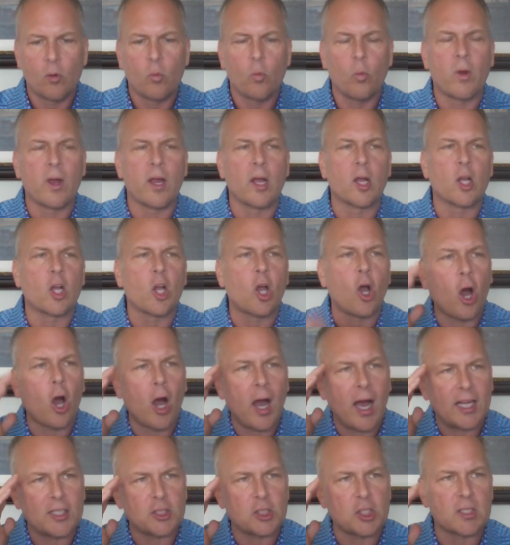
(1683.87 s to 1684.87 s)
We're
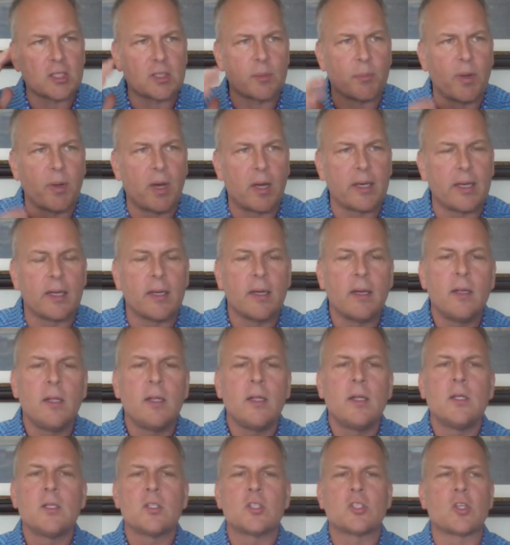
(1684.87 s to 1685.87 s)
conscious about it.
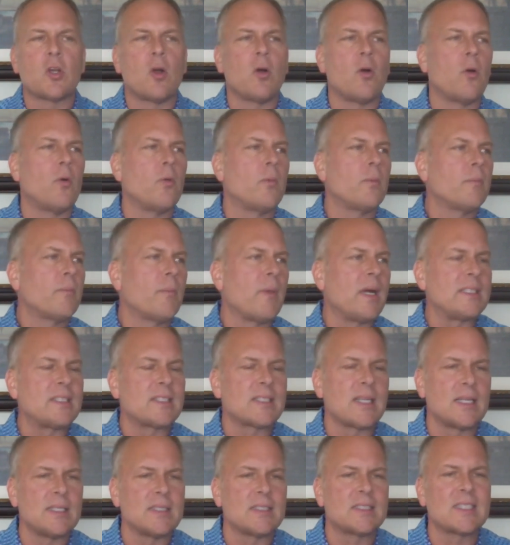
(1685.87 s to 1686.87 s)
So my
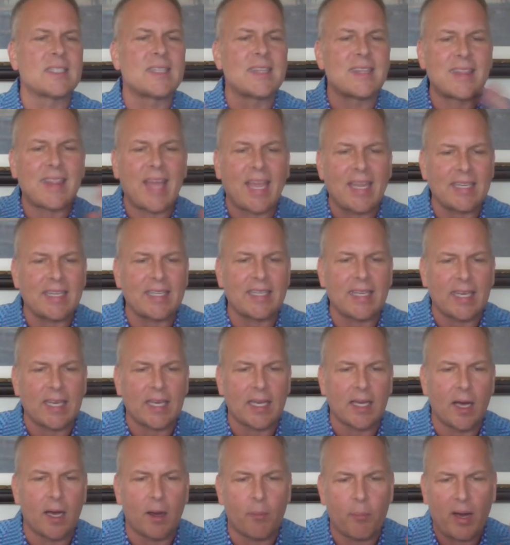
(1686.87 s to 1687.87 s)
son's
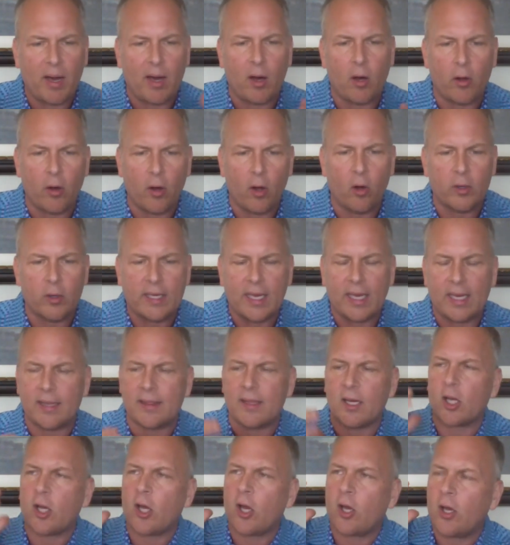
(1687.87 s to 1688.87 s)
thinking about, okay,
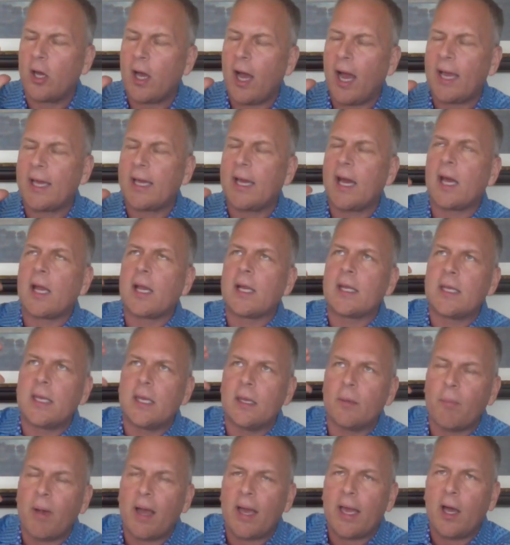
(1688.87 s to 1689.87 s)
the I got to
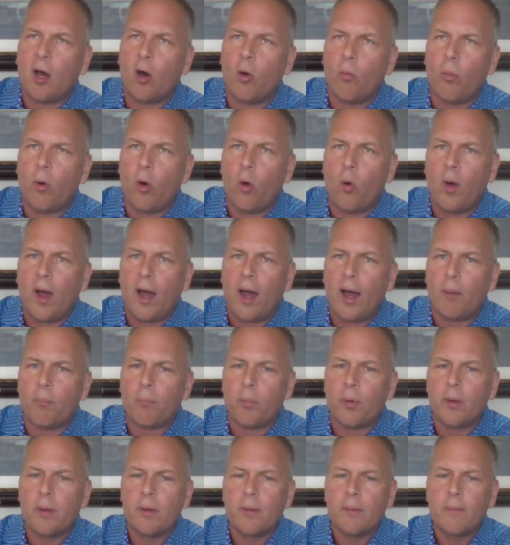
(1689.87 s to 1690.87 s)
keep my elbow
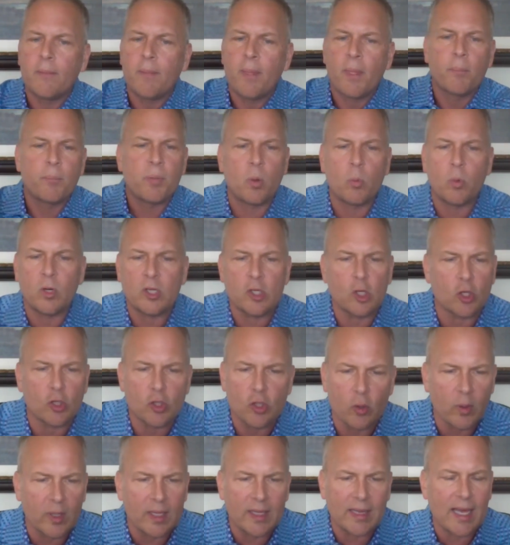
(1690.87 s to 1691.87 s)
up. But when you're
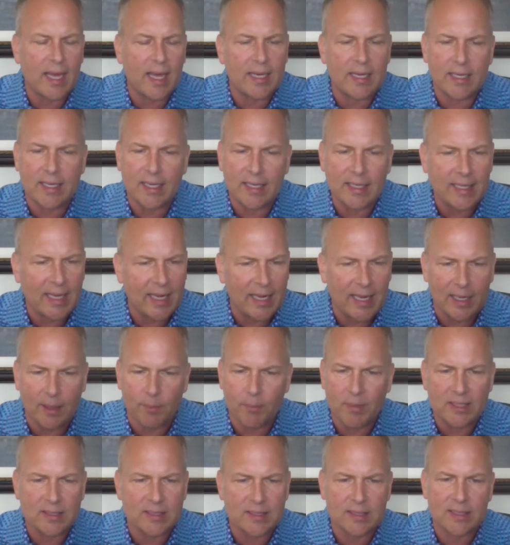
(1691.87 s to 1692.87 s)
doing that in a
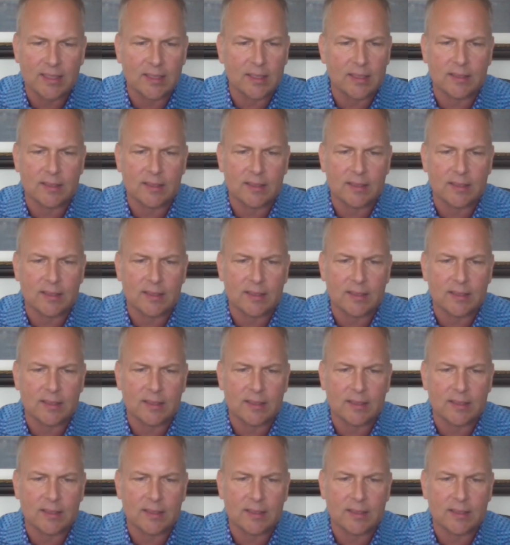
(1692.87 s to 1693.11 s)
game, it's